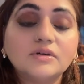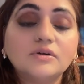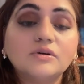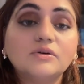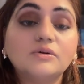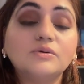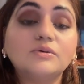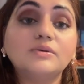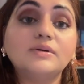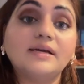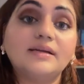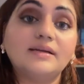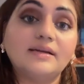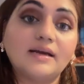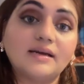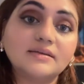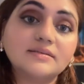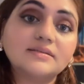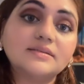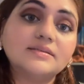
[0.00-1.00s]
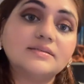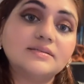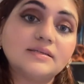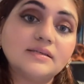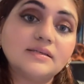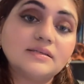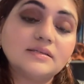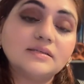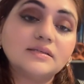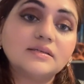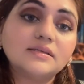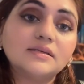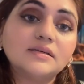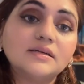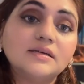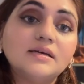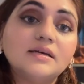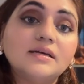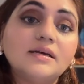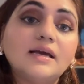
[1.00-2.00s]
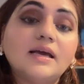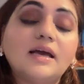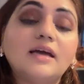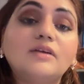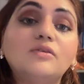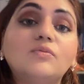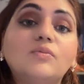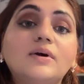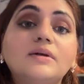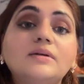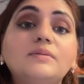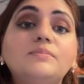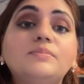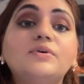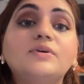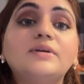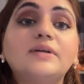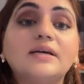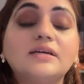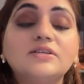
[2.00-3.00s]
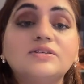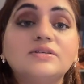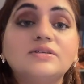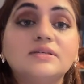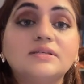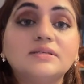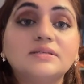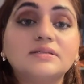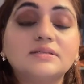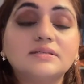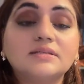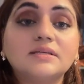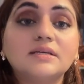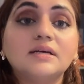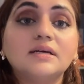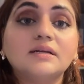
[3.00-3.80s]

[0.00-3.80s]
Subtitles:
who can access it, and what protections